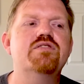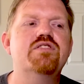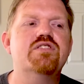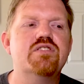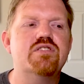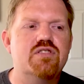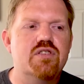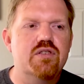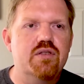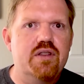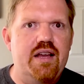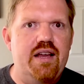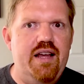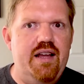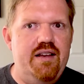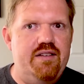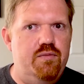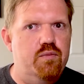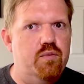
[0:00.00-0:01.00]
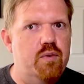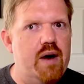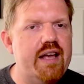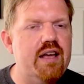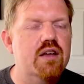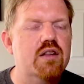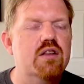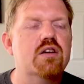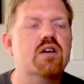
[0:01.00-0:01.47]
just so that it's
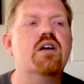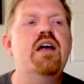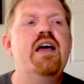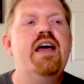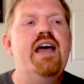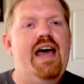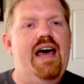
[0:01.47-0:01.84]
regular